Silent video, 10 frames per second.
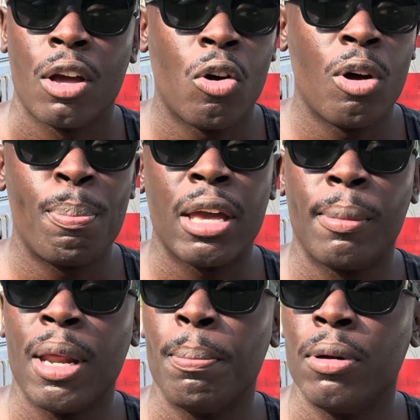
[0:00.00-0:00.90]
Go and pick
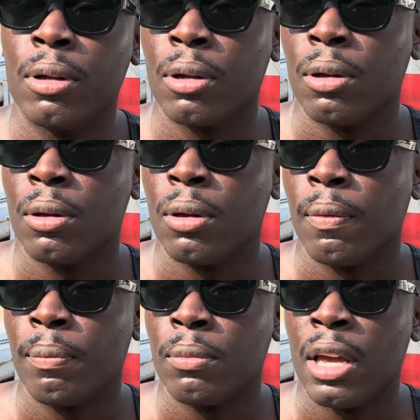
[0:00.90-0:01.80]
up that book.
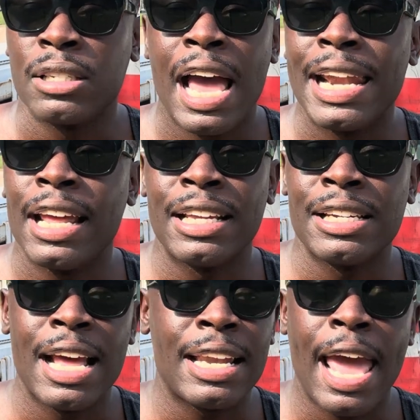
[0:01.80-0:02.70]
It's not
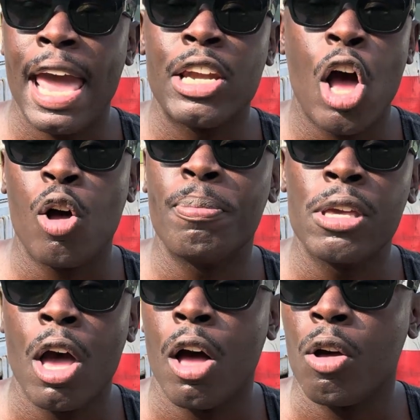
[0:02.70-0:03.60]
the end all
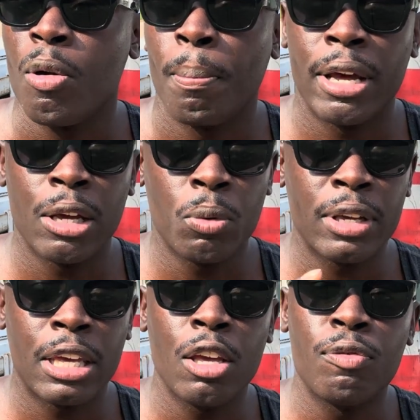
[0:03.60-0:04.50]
be all, but it will
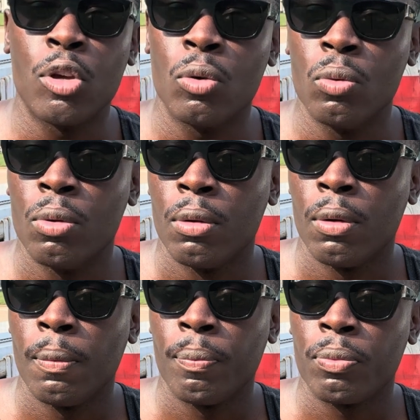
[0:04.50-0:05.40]
give you
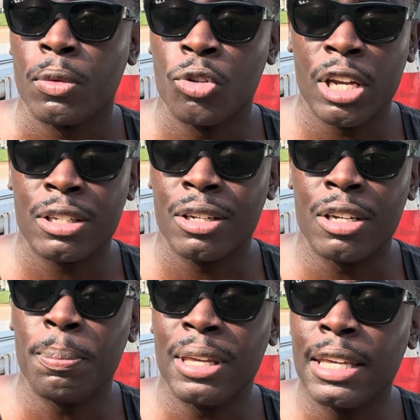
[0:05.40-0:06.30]
just
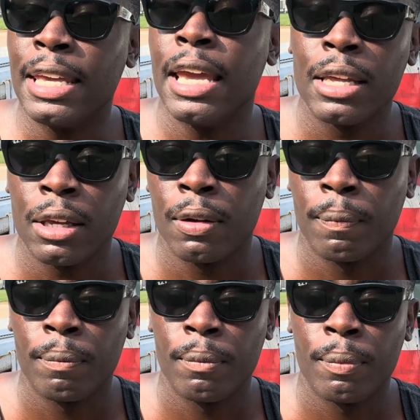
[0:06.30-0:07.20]
the beginning
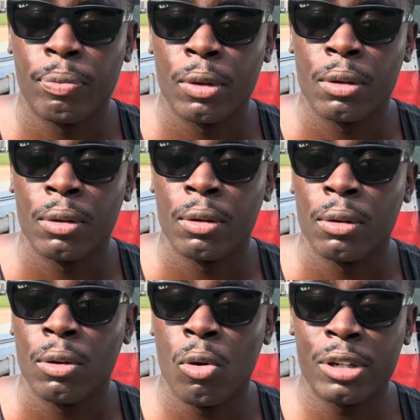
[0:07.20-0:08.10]

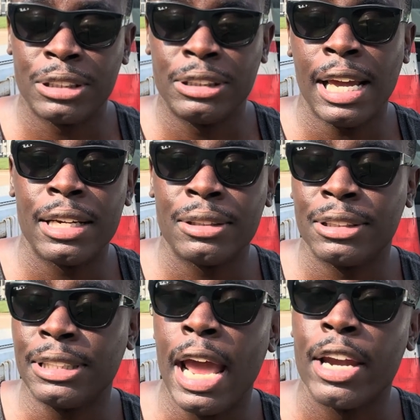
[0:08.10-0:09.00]
or a set
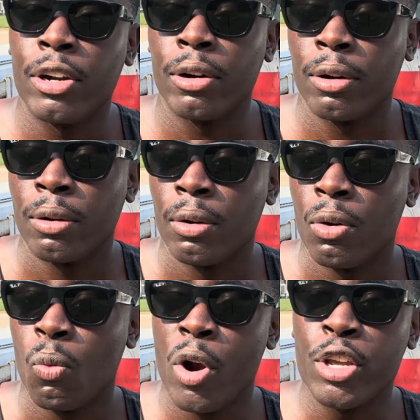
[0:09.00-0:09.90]
standard
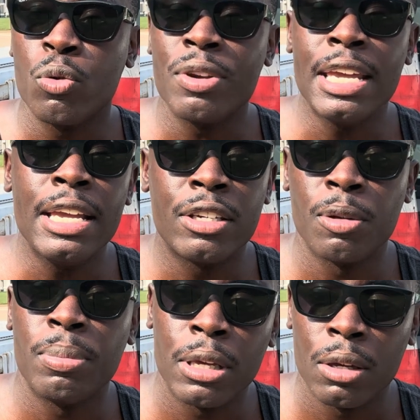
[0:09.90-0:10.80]
where you need to
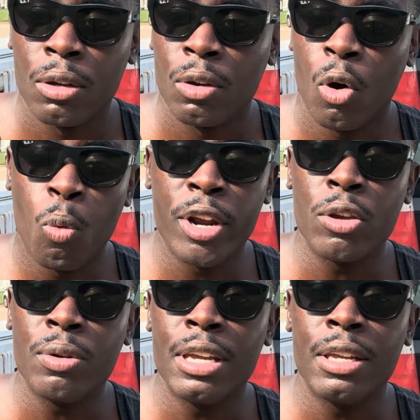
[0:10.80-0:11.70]
be or where
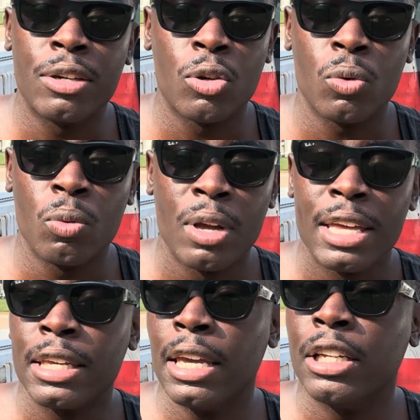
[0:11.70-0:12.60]
you need to
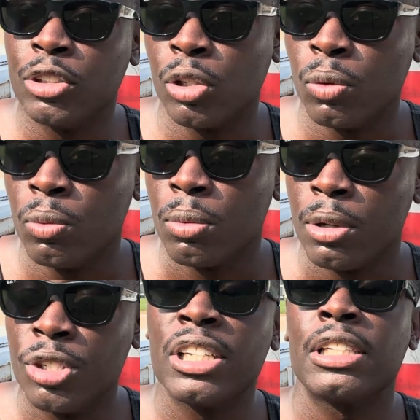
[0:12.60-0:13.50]
get to
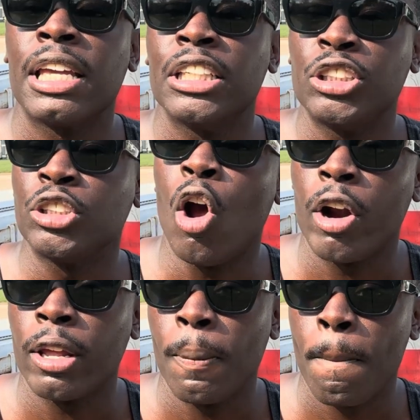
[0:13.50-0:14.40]
just to get started,